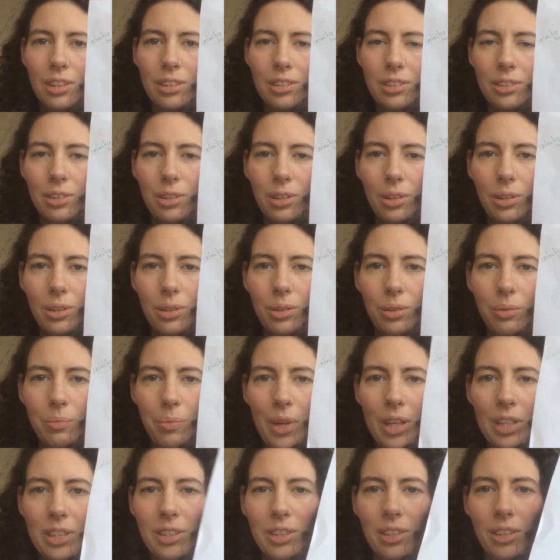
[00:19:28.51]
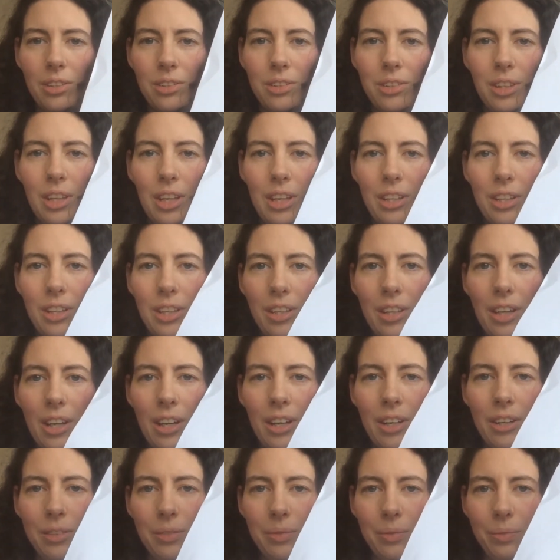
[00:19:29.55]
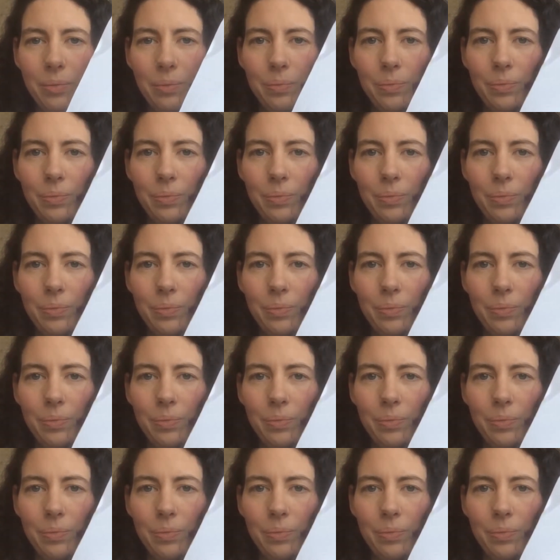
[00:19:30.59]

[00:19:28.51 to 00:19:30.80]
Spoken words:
So imagine you're standing there